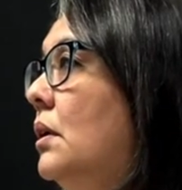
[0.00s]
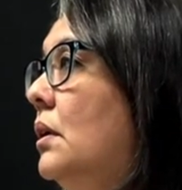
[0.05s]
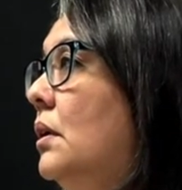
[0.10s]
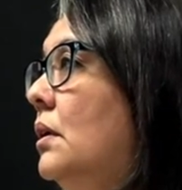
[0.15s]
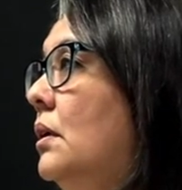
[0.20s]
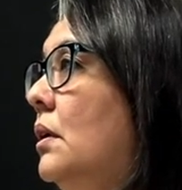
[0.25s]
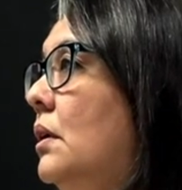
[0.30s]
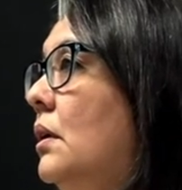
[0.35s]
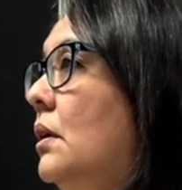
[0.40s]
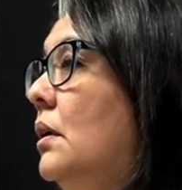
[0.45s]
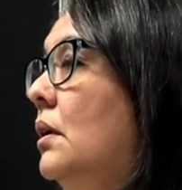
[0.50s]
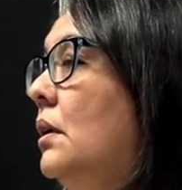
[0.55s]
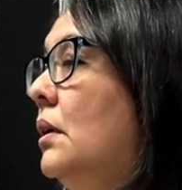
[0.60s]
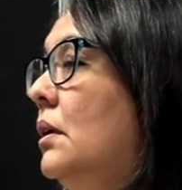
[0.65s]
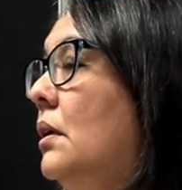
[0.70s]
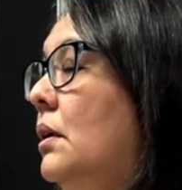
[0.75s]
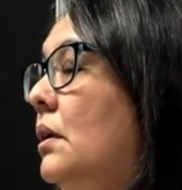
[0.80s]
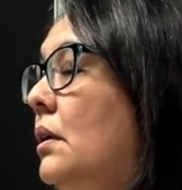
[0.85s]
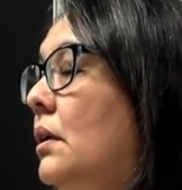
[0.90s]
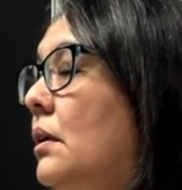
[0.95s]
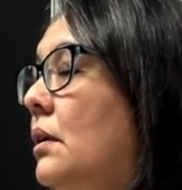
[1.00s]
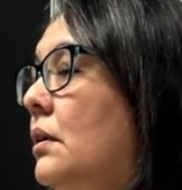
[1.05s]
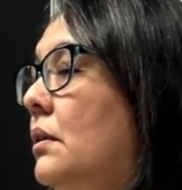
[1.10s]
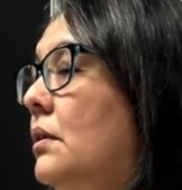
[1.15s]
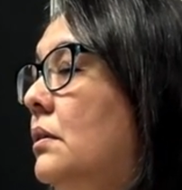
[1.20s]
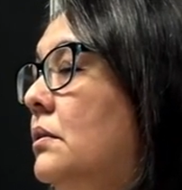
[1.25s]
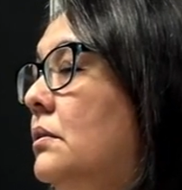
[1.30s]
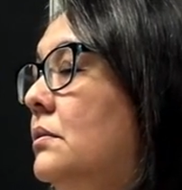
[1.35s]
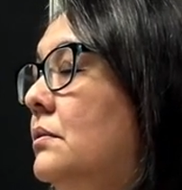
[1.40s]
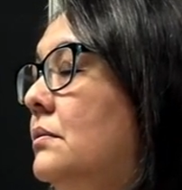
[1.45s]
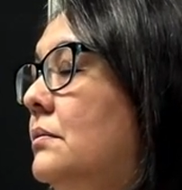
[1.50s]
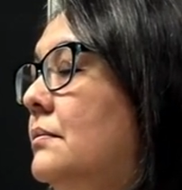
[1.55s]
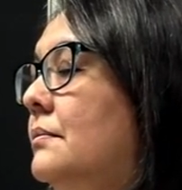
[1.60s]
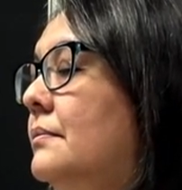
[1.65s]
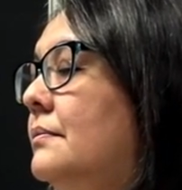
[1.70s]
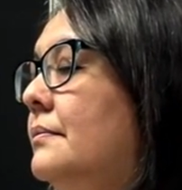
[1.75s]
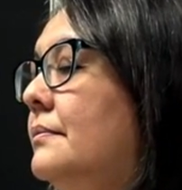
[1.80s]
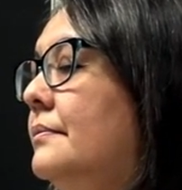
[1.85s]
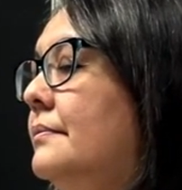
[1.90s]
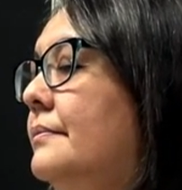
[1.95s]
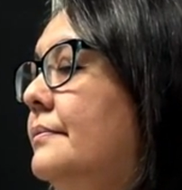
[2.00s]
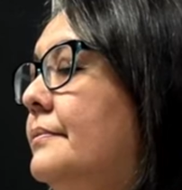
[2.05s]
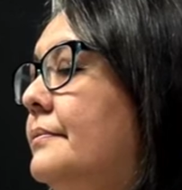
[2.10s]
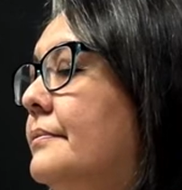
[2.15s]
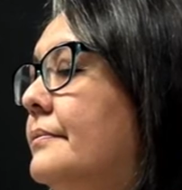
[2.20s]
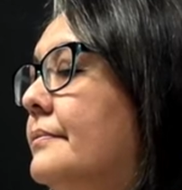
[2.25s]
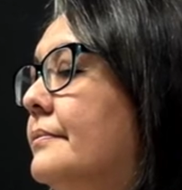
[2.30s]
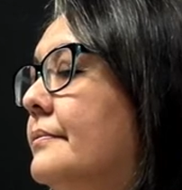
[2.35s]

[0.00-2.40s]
[no speech]